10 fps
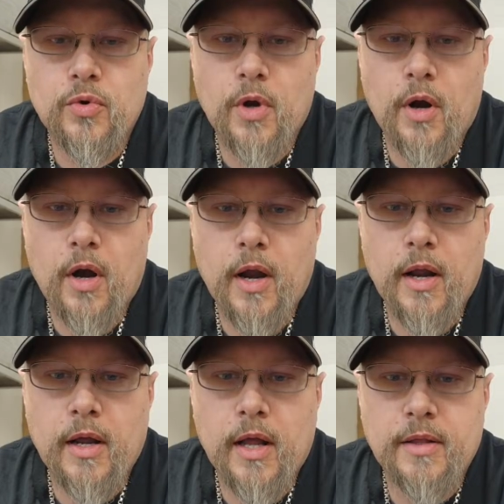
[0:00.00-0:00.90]
All
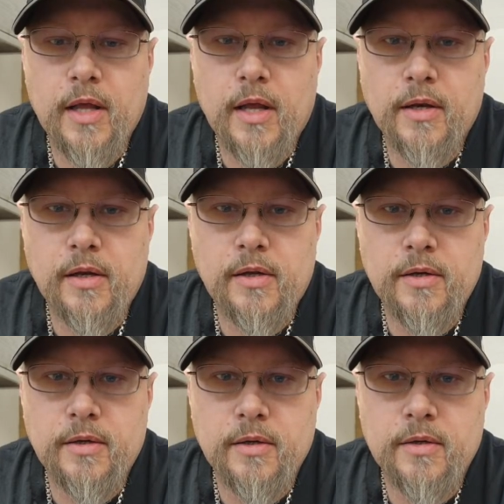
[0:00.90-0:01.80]
right, I got that
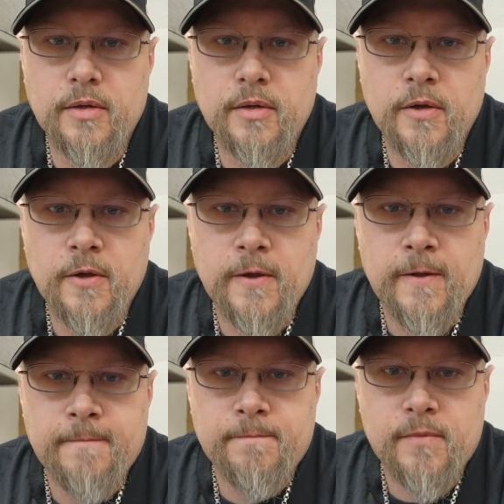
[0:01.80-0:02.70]
done.
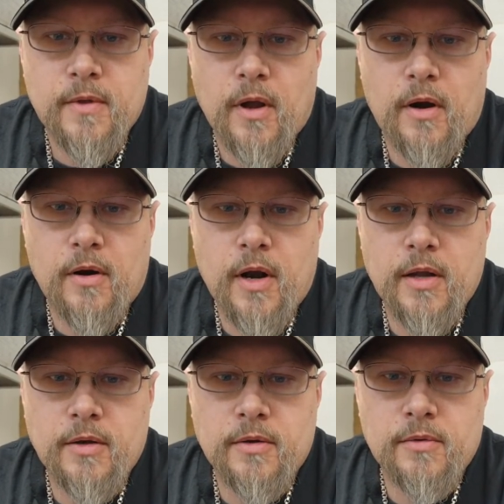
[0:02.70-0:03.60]
All
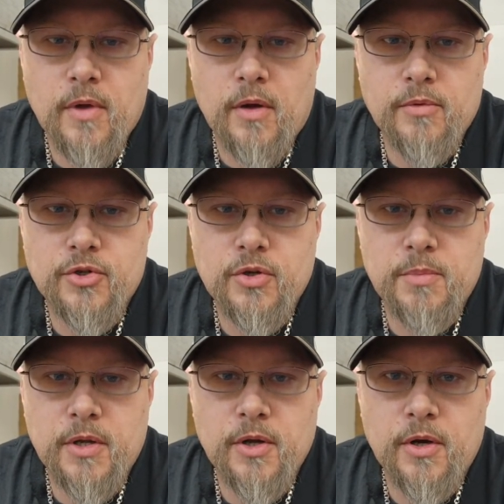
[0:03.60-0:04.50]
right. Well, we should
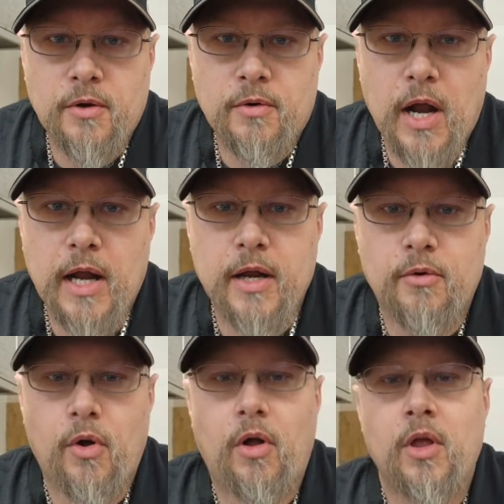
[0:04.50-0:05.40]
be good to rock
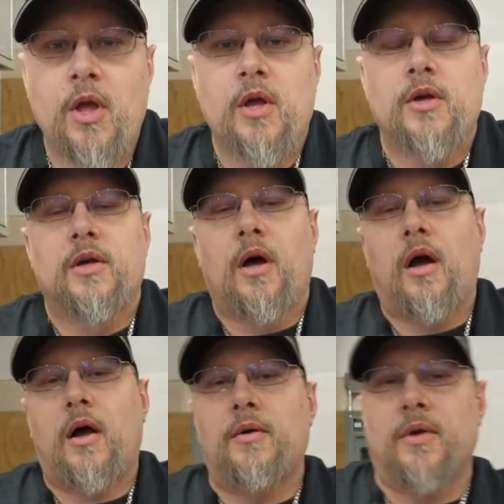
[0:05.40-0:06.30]
and roll.
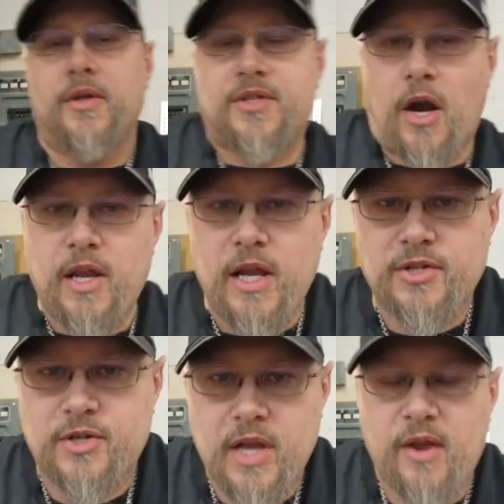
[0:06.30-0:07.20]
Sorry
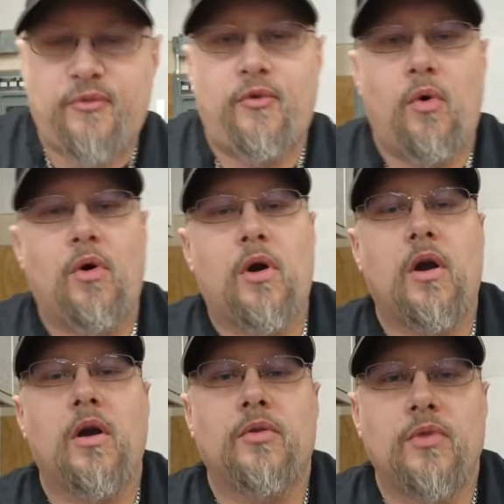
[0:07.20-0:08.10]
yesterday
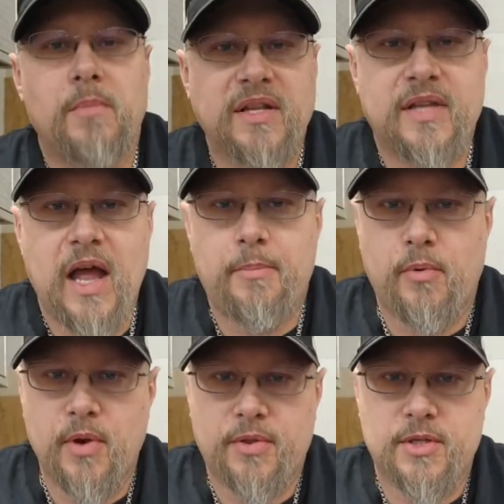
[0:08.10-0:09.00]
for the
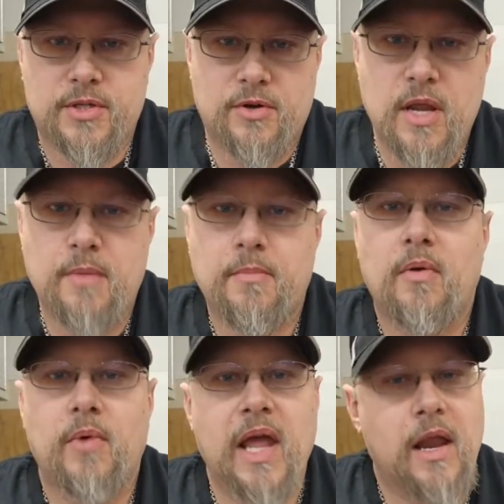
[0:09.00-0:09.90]
mishap with the stream.
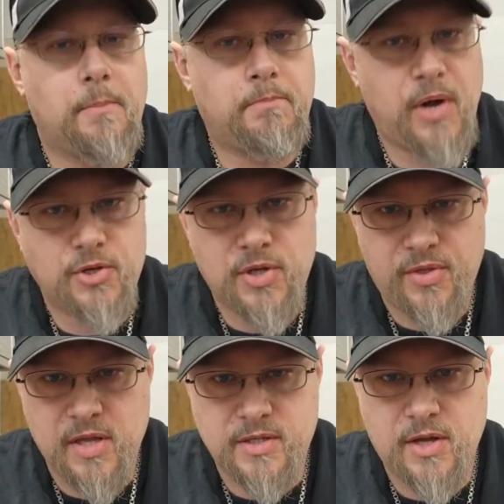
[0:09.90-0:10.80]
We had a bunch
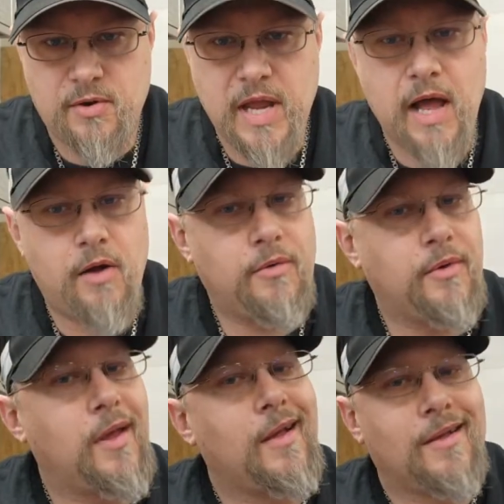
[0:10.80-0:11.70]
of things go
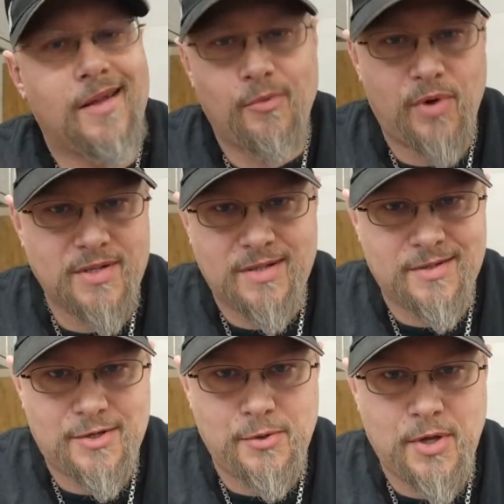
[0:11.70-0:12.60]
down. It
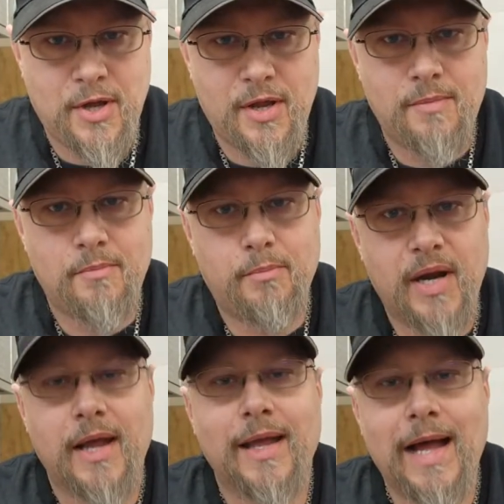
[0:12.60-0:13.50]
wasn't too good,
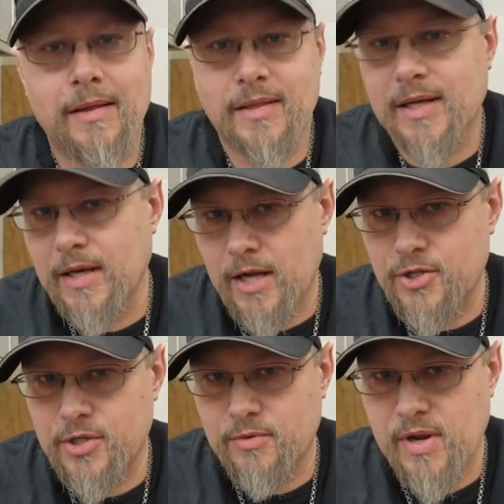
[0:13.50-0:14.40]
but I got the
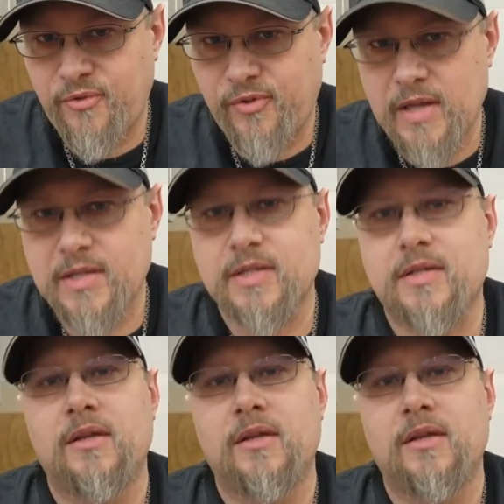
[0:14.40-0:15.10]
connection refixed.